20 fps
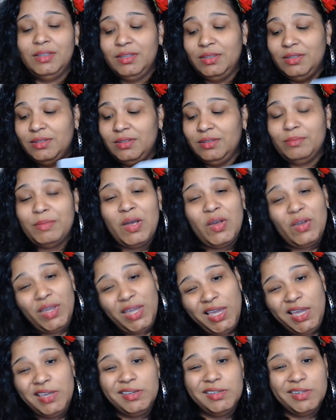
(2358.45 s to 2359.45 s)
about
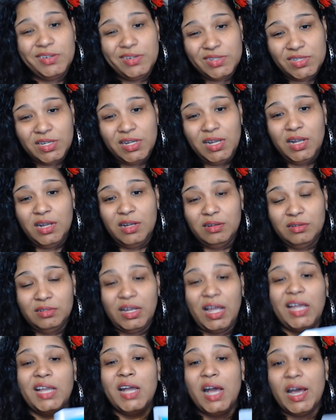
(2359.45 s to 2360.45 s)
8 years ago,
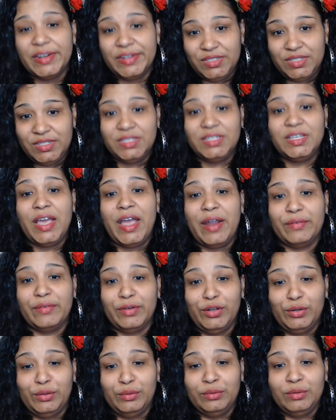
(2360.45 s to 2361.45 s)
I got into
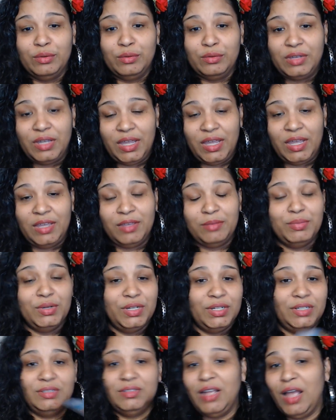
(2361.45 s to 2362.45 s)
tarot, okay?
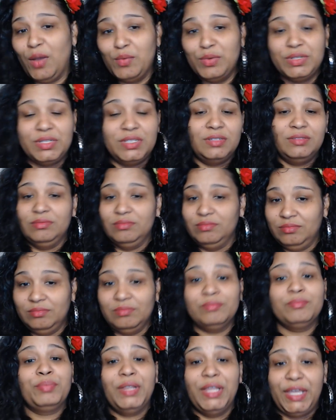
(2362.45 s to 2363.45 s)
But I was
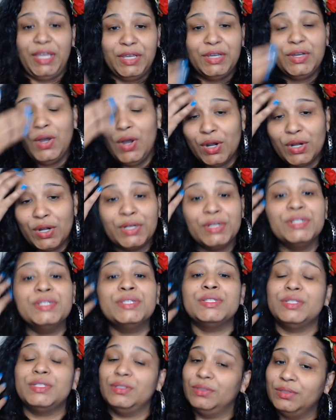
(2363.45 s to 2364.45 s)
playing
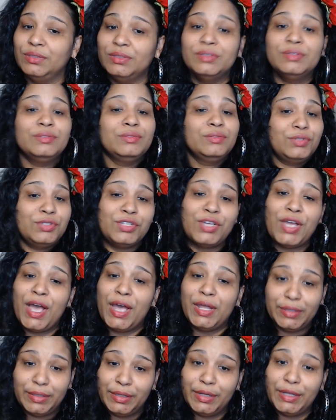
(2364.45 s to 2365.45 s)
cards,
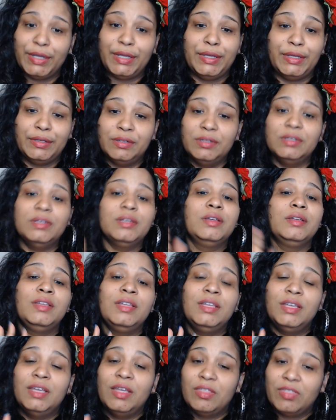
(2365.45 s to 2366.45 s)
channeling.
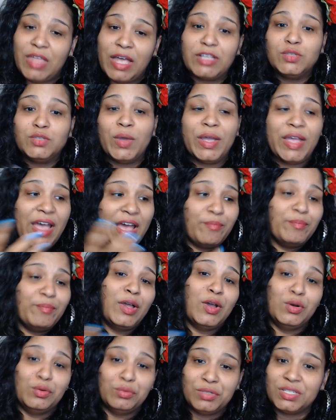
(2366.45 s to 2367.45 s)
That's why I have my
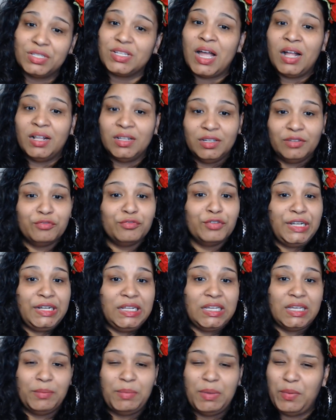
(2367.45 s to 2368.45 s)
own style of
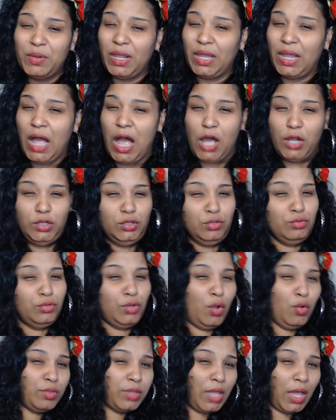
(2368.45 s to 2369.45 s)
reading. And people are like, how do you
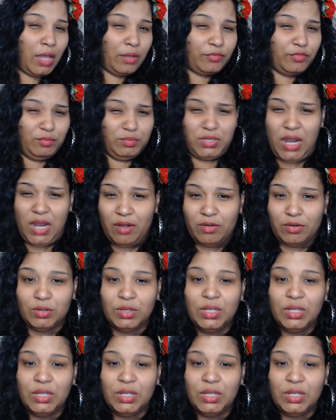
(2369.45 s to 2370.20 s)
know that from tarot?